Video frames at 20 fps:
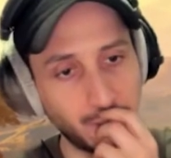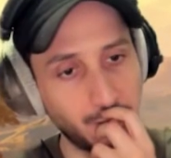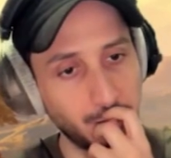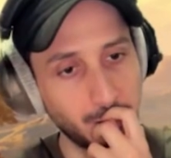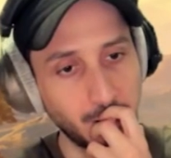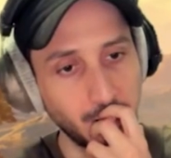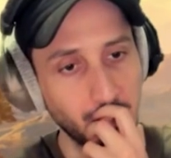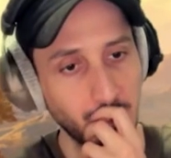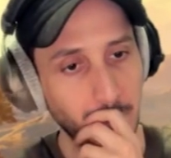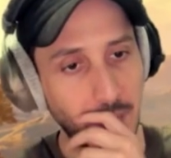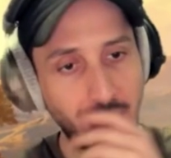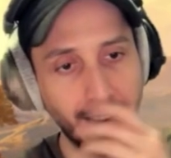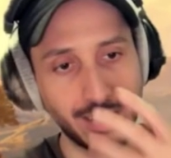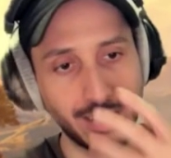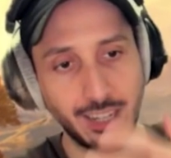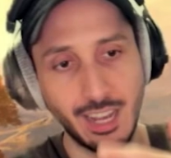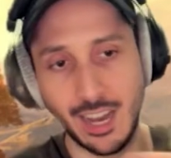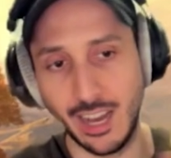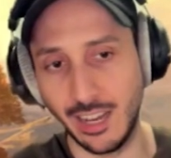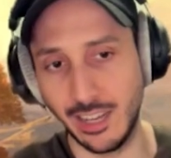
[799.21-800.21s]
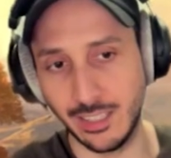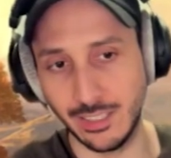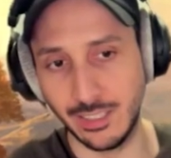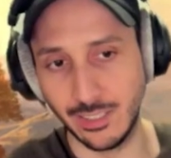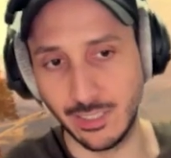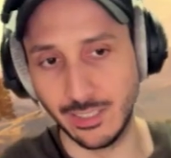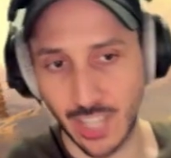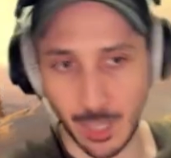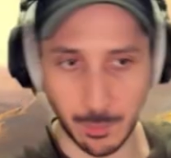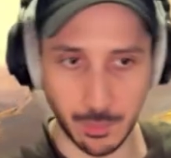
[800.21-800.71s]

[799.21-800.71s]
kill the bad guys type of